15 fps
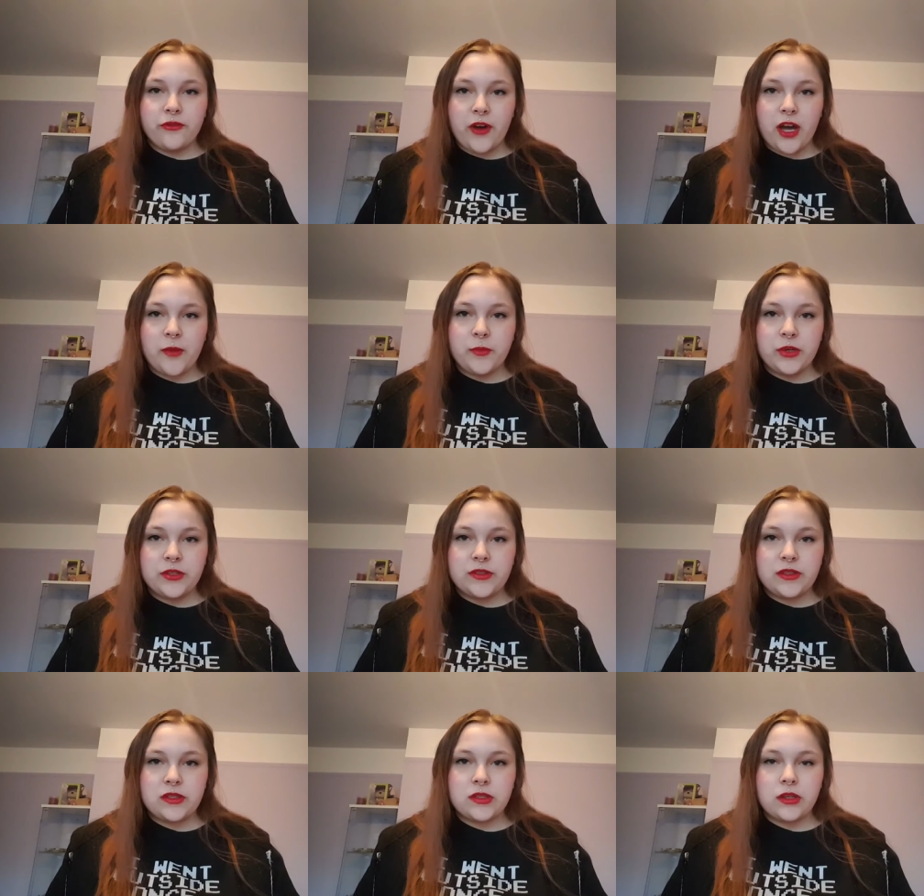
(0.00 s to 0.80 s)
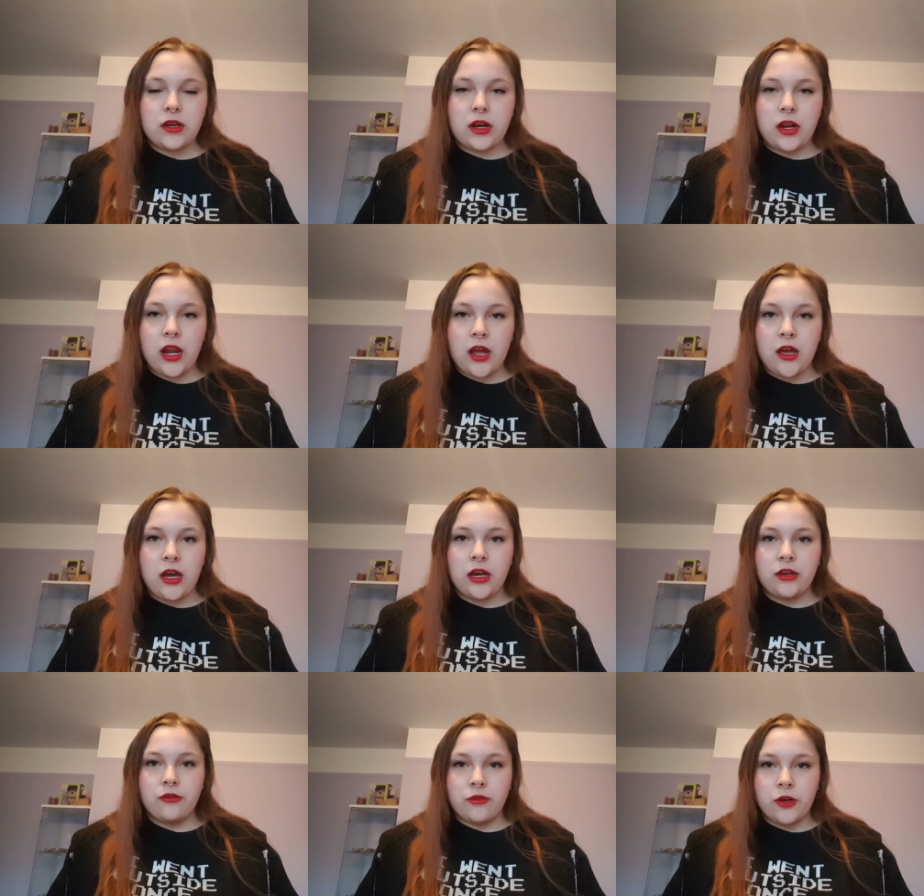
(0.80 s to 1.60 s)
Vipers
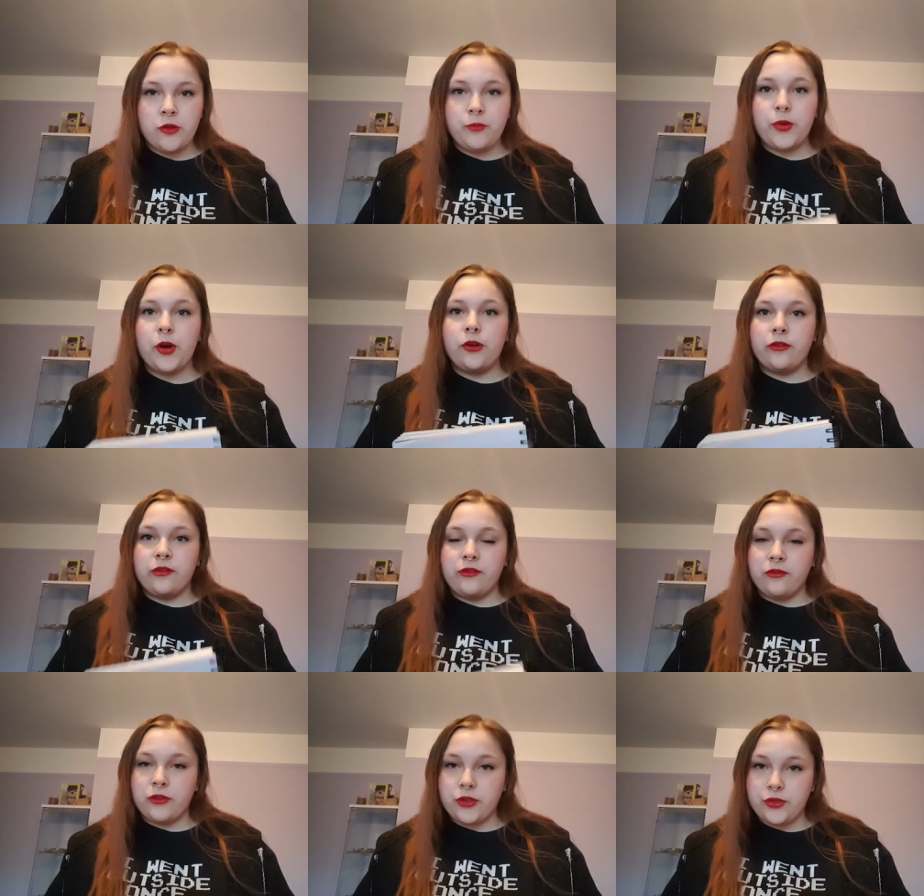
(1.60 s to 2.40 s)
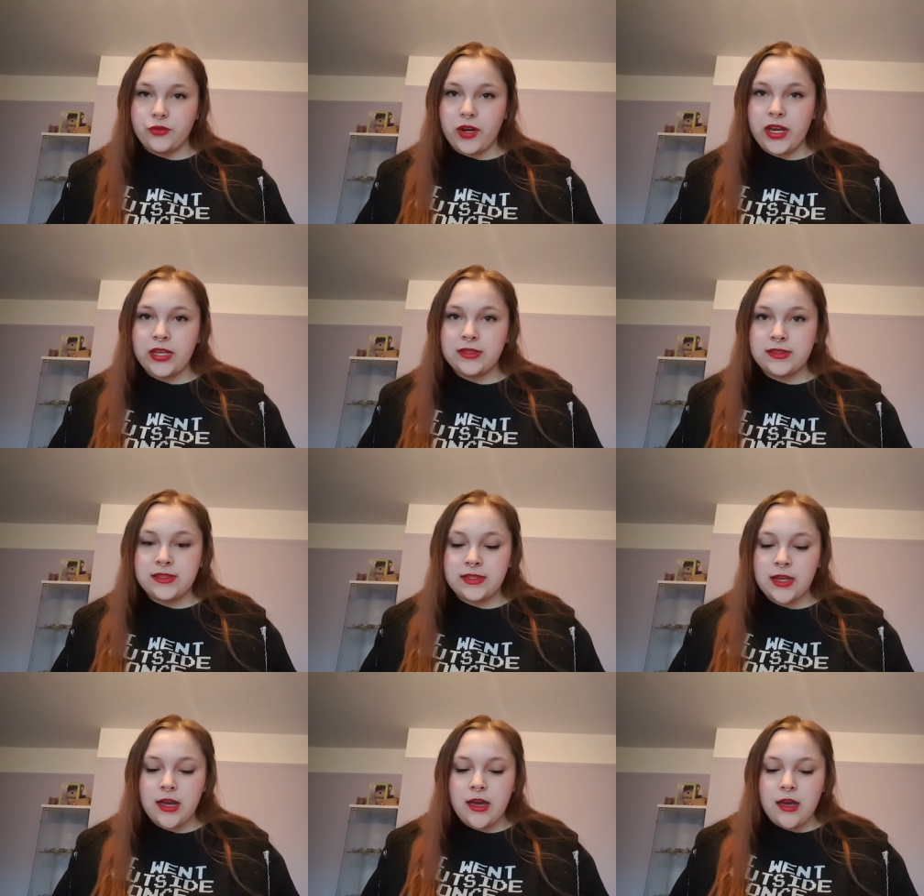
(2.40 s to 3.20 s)
group on Goodreads.